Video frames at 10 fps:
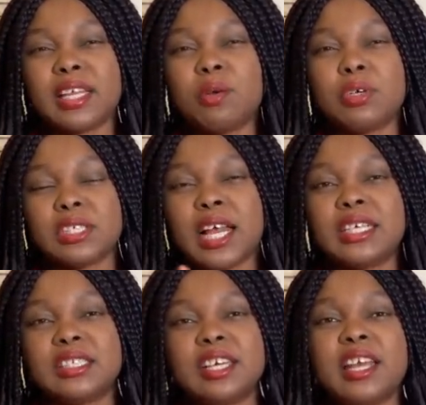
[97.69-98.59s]
That was
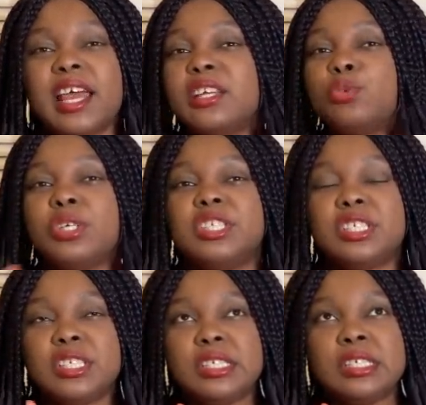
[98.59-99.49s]
last year, like
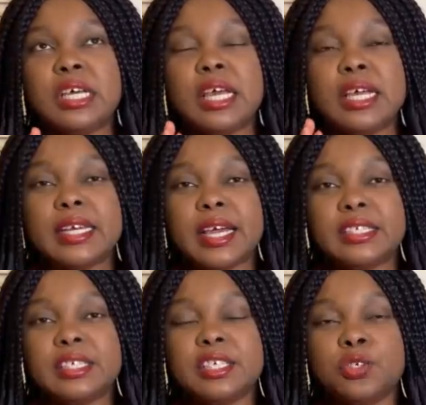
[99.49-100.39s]
twenty
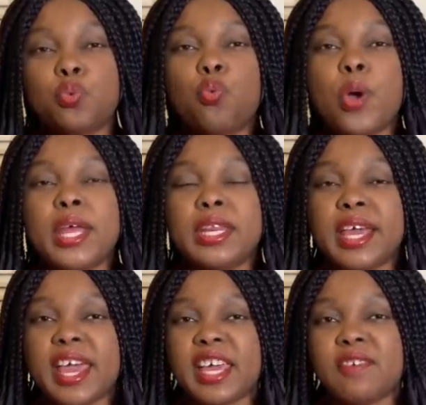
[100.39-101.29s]
nineteen, when the
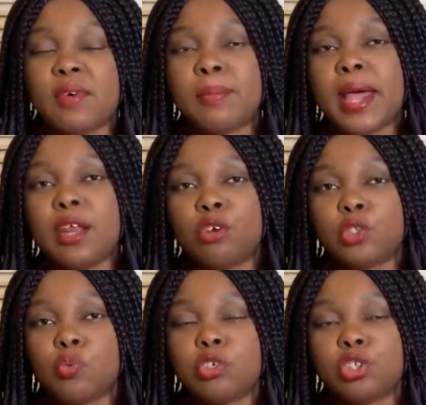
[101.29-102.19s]
caregiver
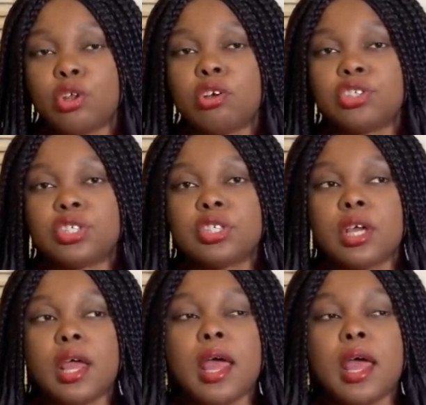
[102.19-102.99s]
pilot was launched.